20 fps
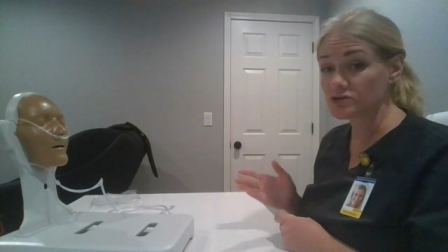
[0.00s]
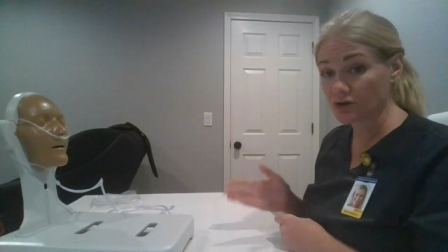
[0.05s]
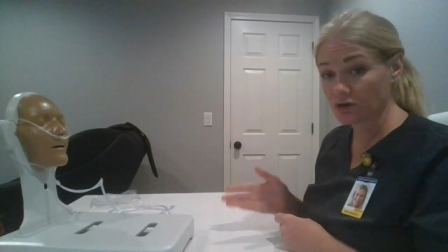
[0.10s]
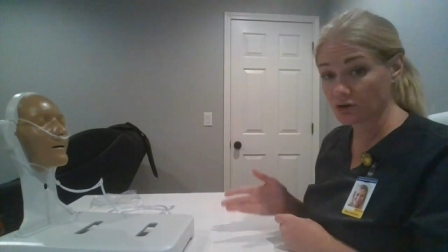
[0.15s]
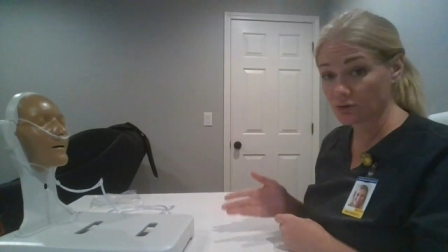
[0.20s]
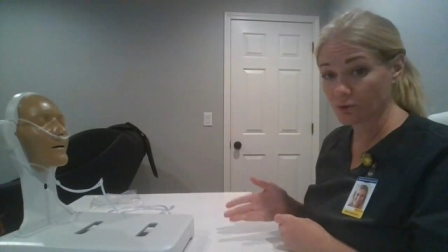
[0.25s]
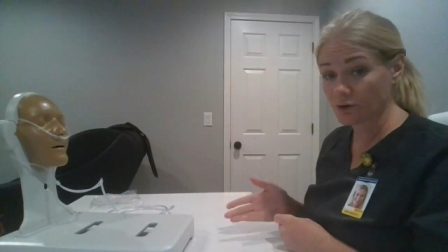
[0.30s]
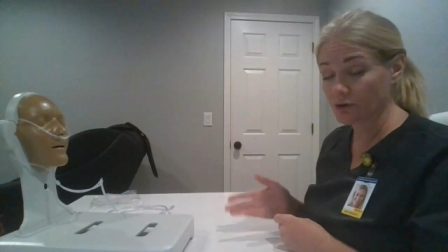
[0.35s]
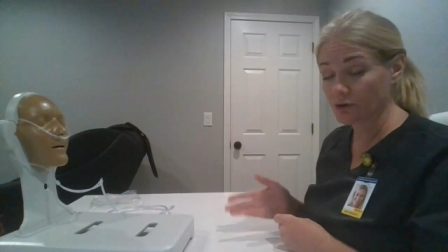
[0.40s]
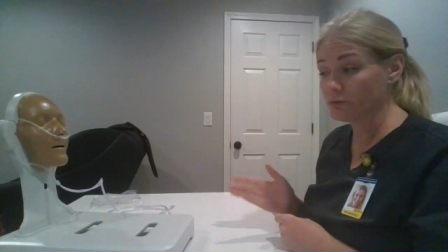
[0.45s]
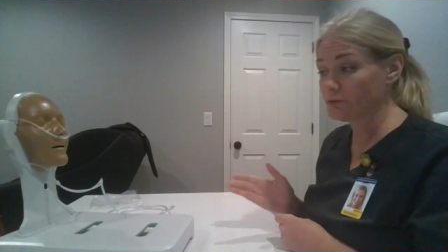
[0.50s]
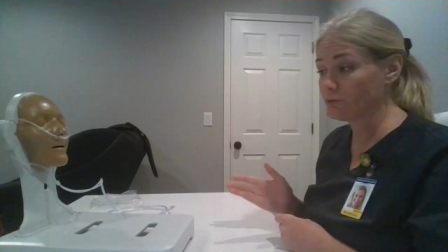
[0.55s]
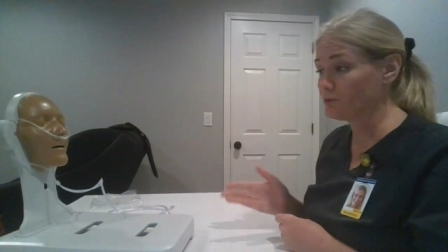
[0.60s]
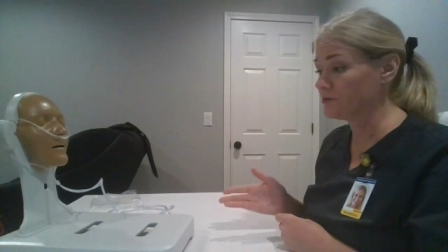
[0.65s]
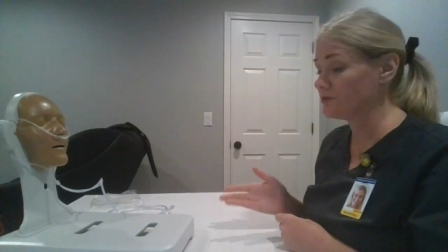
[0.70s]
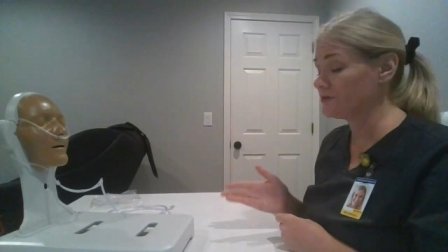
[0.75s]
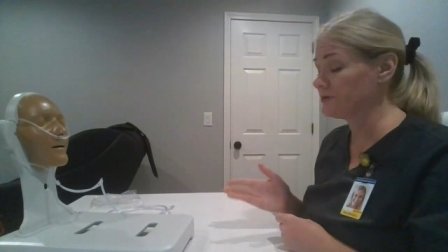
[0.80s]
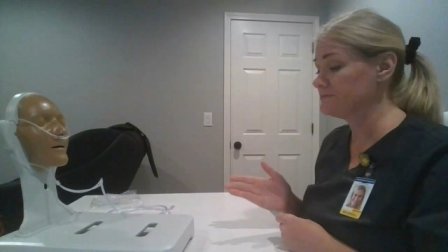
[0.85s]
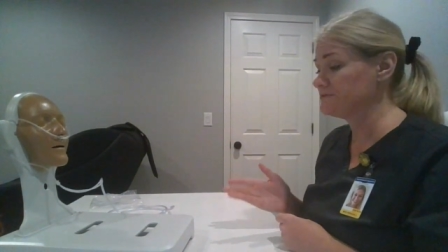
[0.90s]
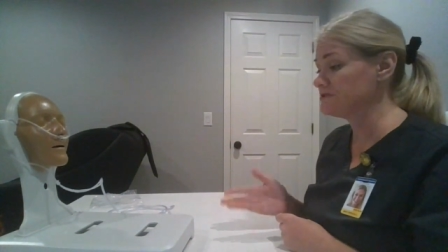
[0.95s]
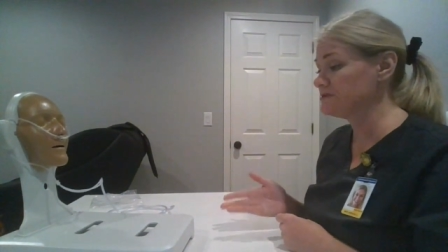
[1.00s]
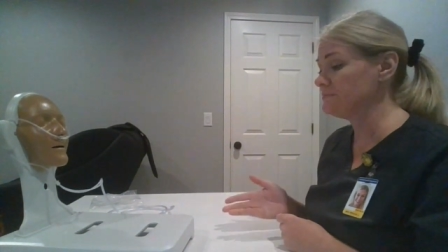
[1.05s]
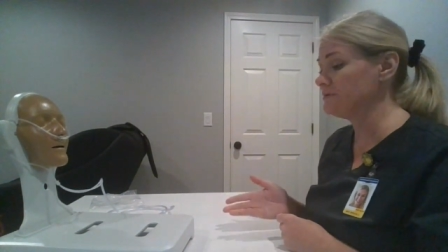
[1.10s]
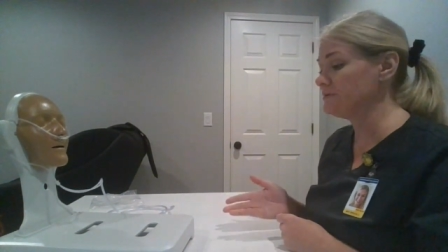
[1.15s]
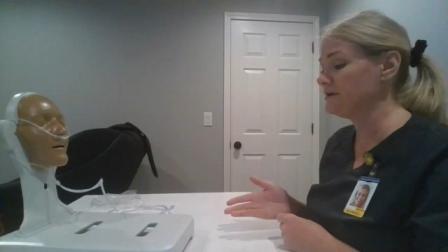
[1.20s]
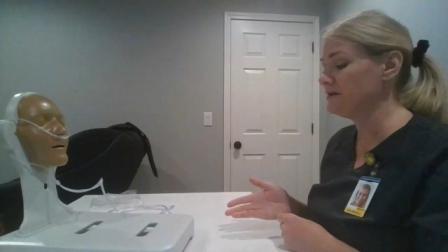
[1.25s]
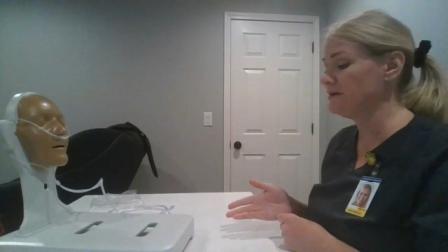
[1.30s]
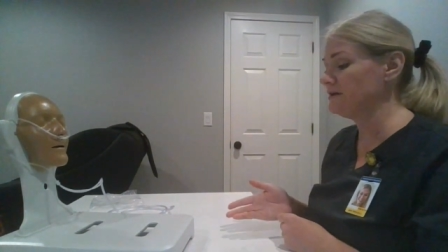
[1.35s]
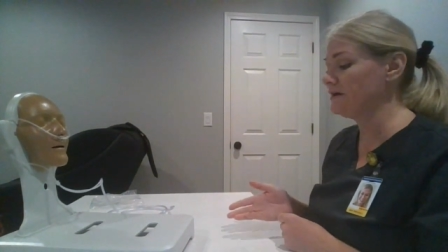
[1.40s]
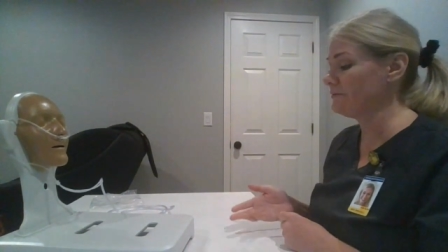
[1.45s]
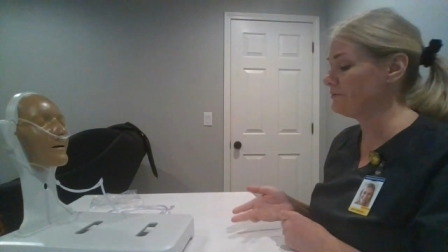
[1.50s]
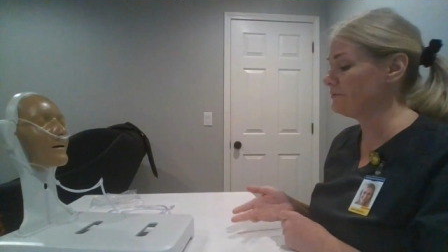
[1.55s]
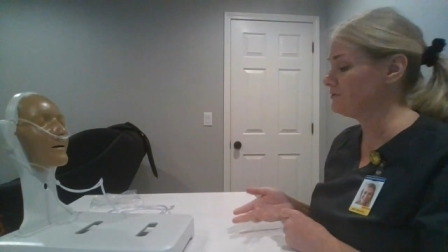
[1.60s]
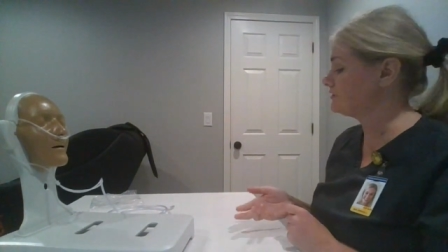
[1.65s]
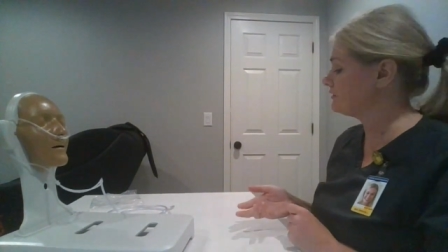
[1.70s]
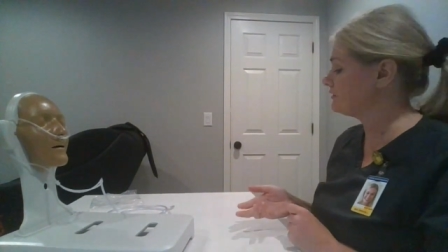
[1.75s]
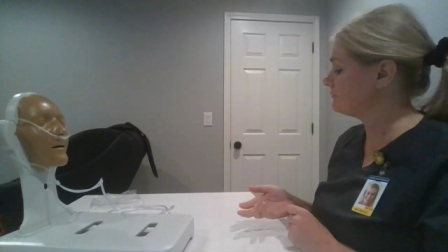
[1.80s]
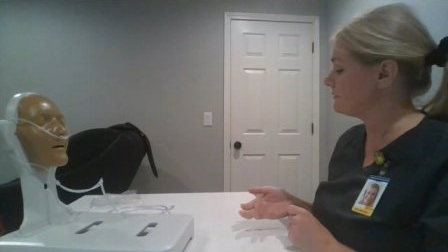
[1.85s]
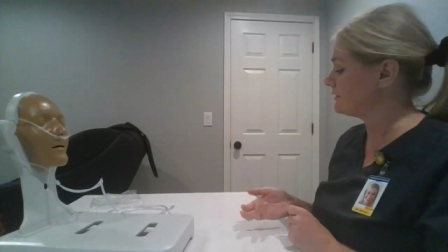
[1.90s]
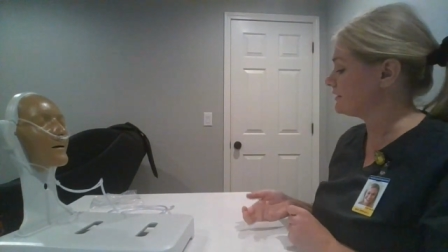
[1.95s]
aren't where we want them to be, I would
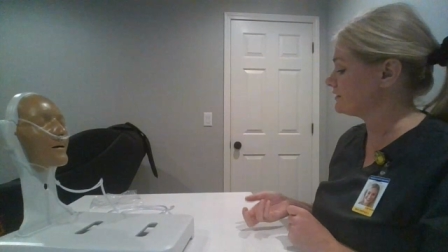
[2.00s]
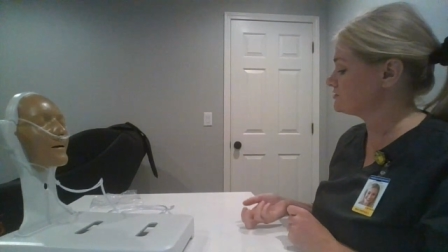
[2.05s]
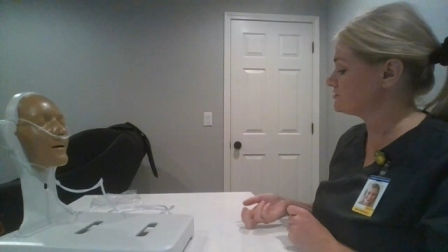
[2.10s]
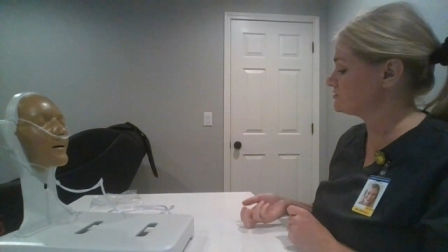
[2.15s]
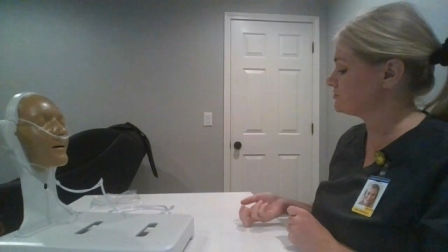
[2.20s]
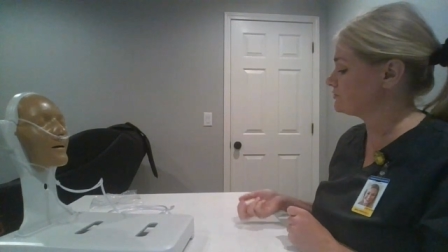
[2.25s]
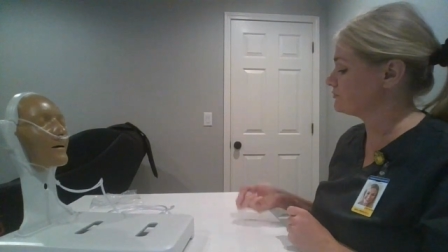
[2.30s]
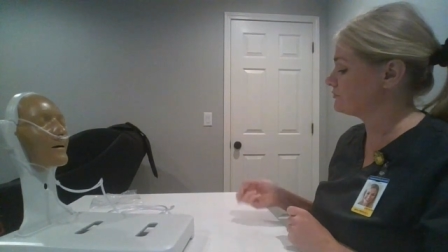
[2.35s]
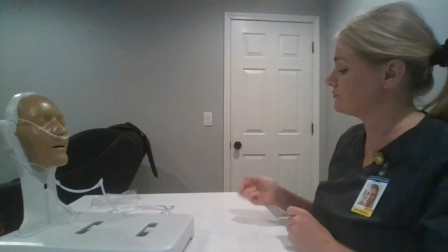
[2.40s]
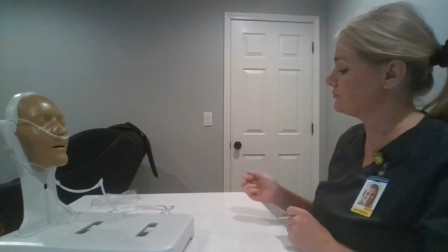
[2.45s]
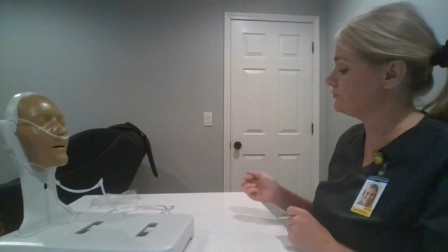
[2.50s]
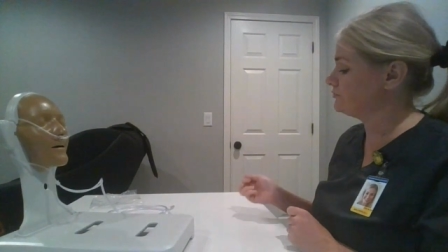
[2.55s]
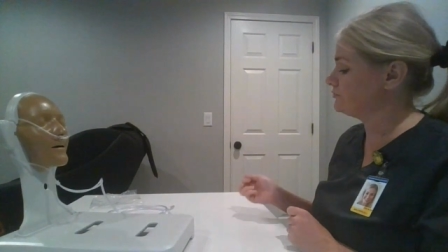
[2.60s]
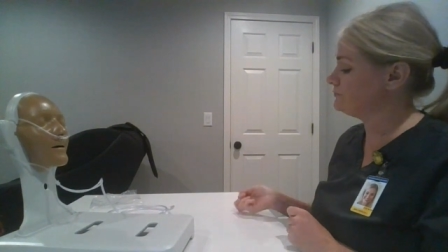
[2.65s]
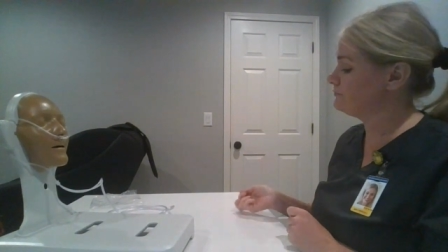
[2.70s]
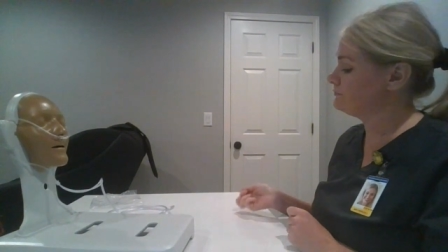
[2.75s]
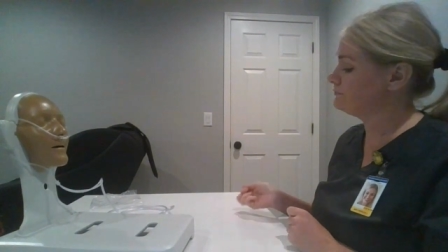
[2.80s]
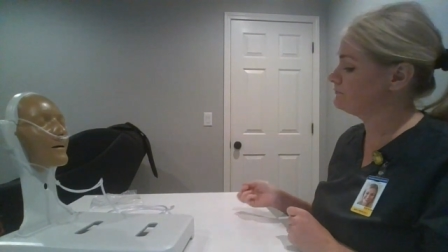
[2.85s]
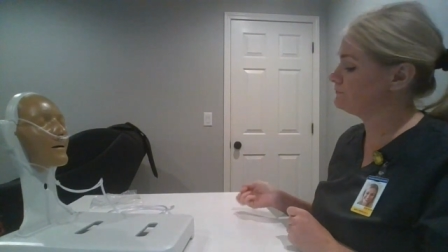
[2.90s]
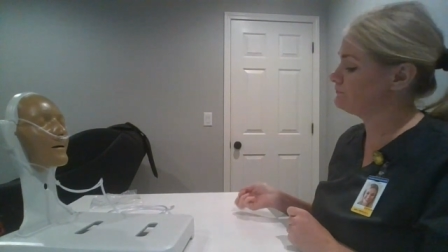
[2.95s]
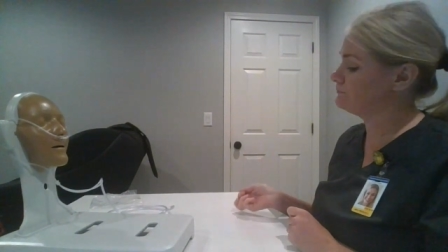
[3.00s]
come back to the room.